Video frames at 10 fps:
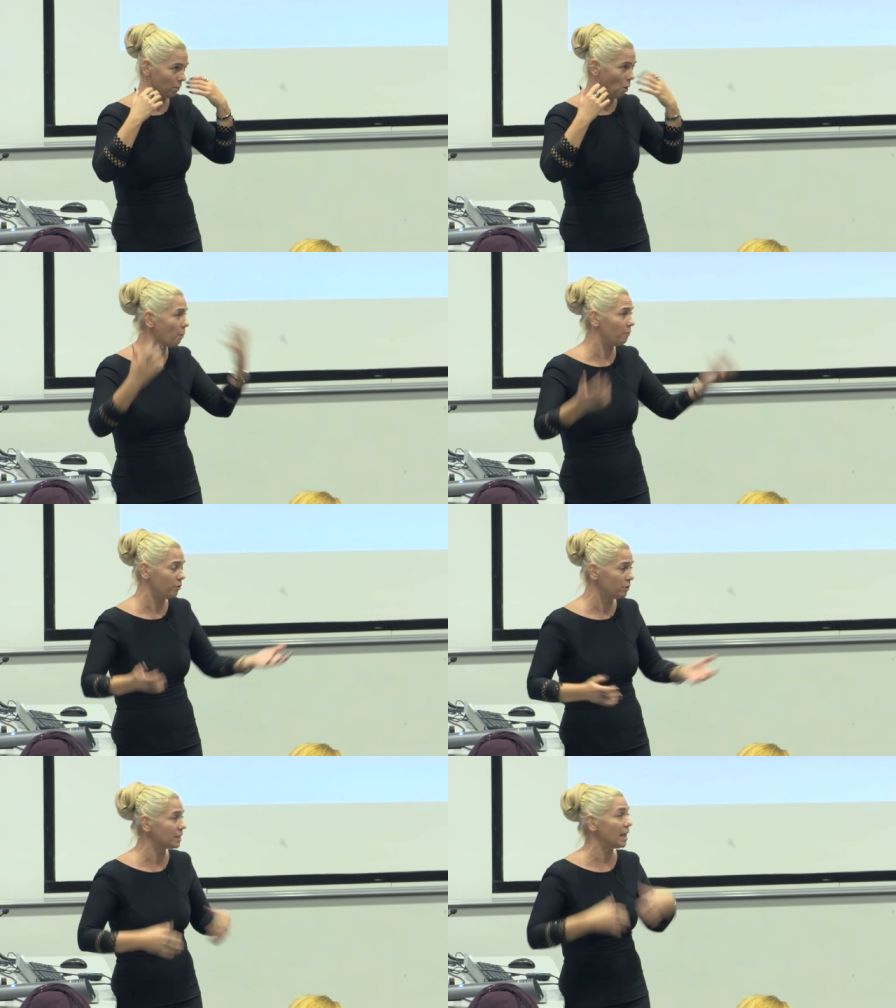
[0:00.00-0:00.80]

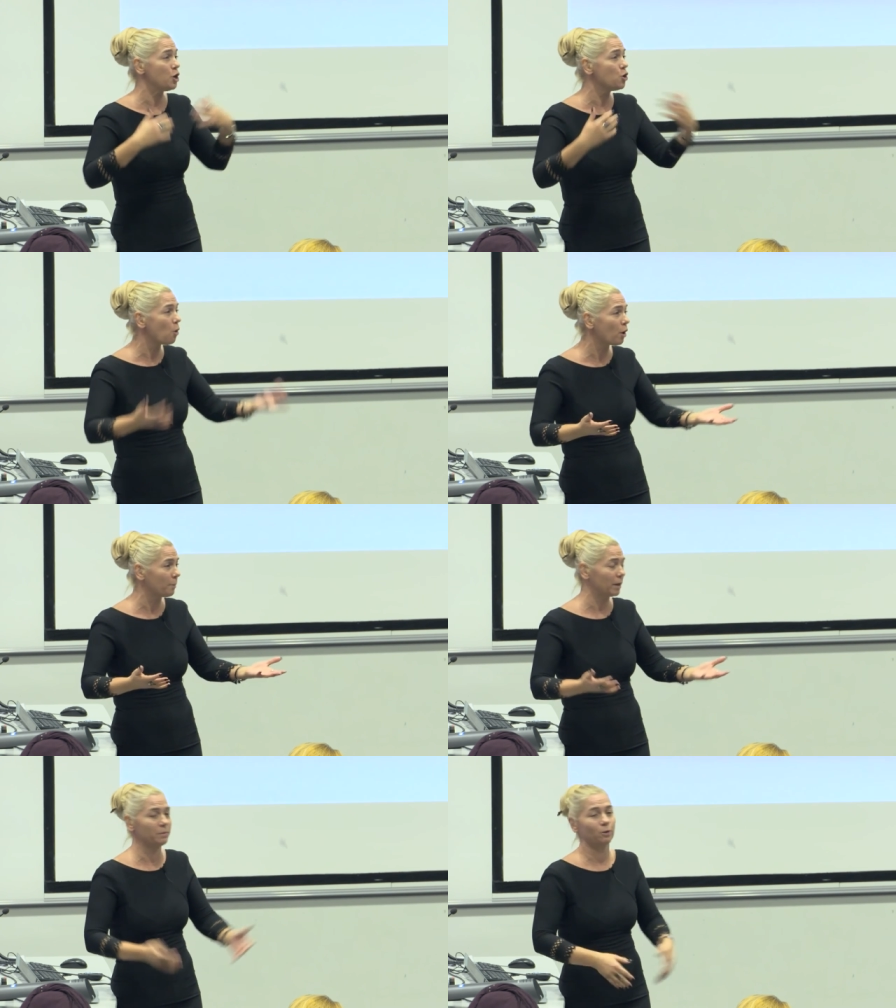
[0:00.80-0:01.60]
obvious and
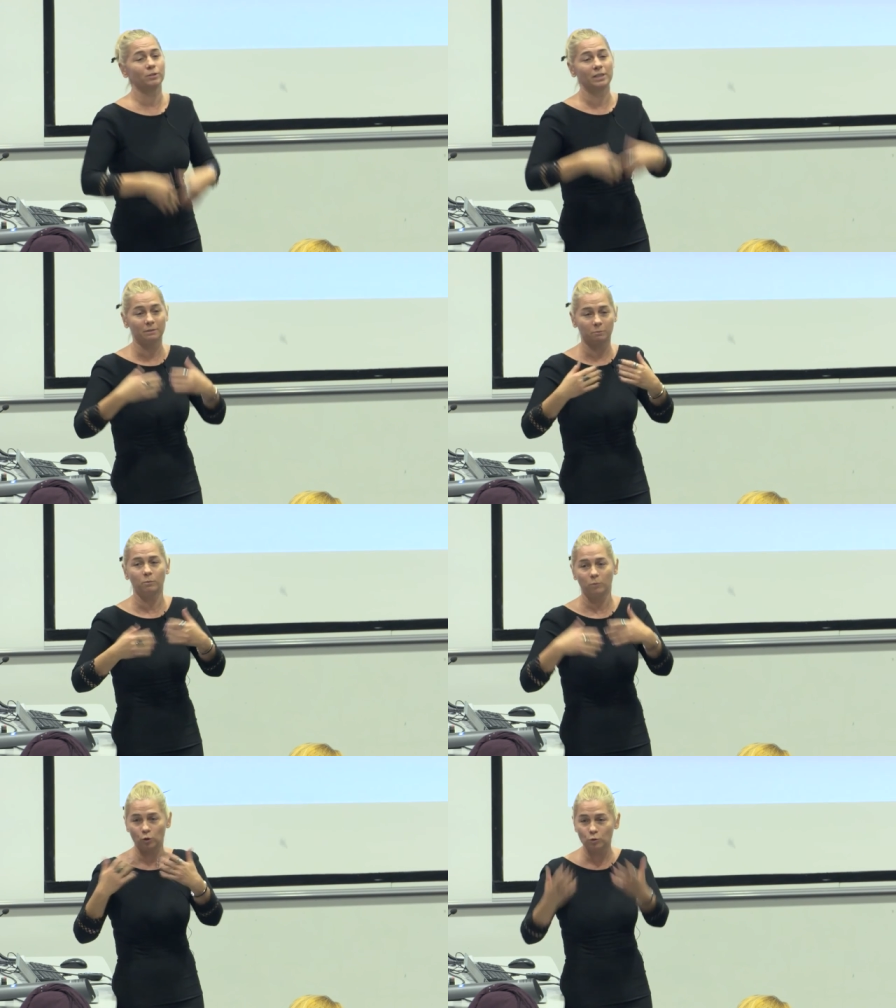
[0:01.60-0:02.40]
normal because they're
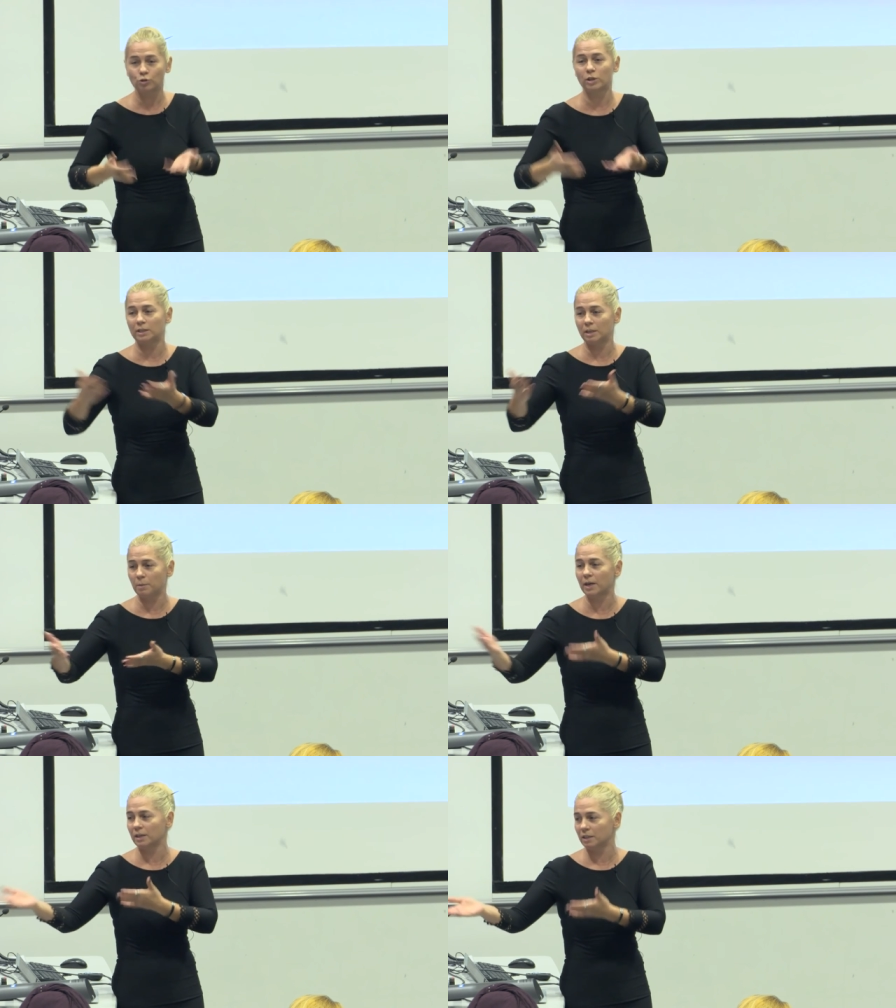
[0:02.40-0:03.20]
usually
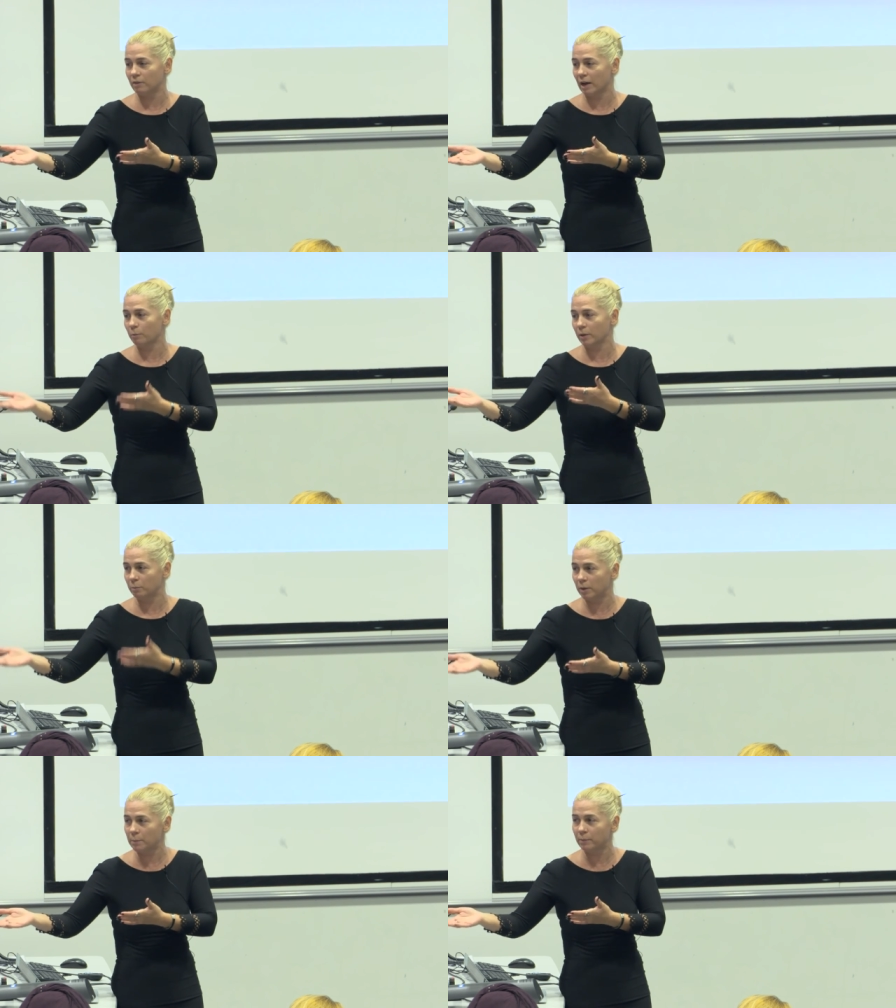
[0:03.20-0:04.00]
typically developing
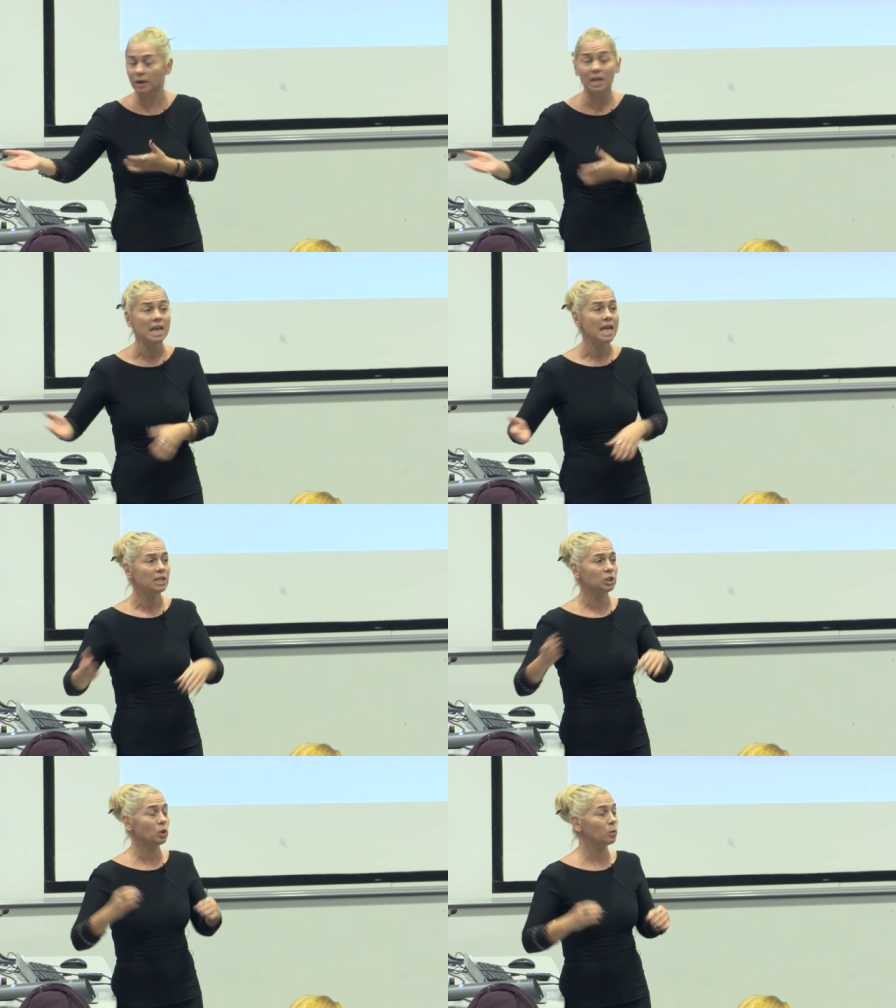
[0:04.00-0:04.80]
people,
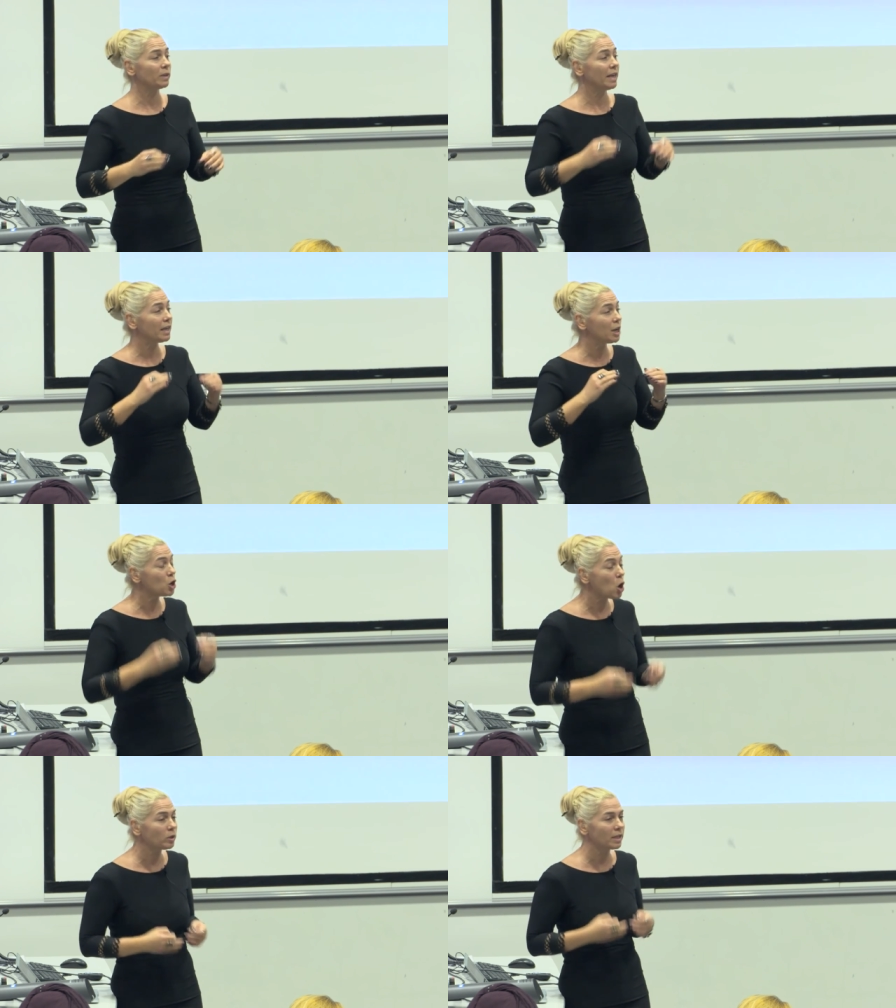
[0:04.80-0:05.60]
so they
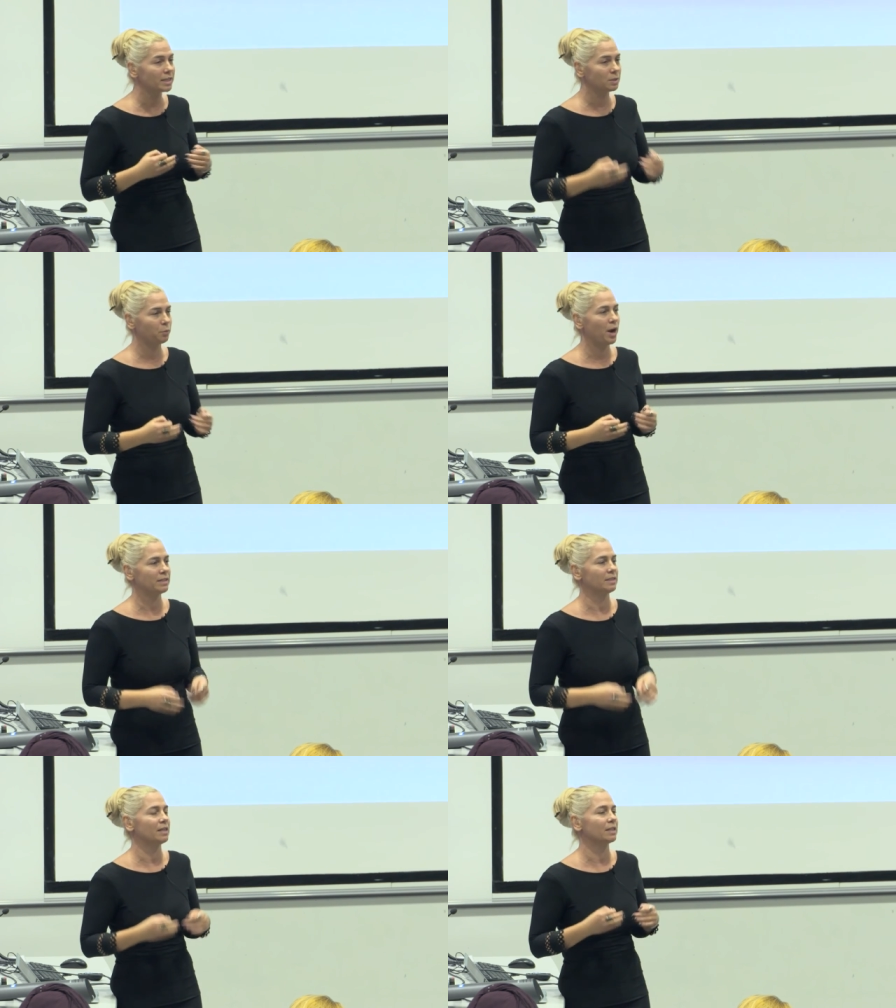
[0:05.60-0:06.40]
cannot
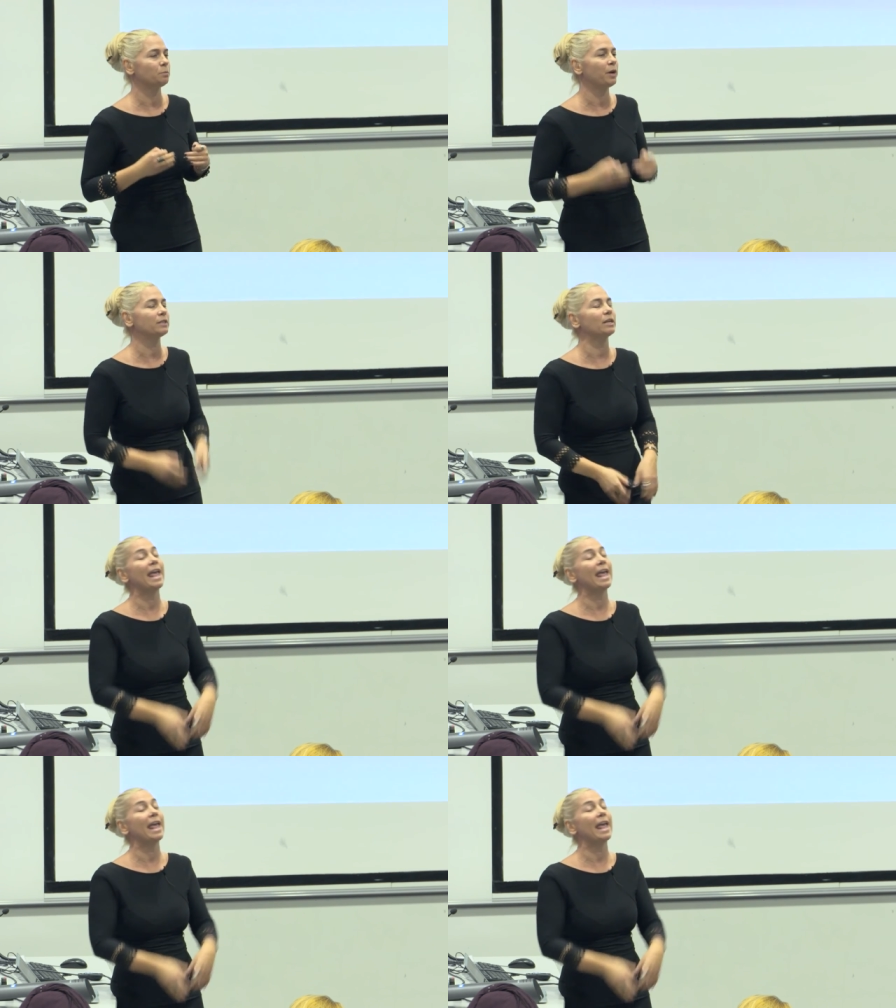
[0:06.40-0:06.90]
express an expressor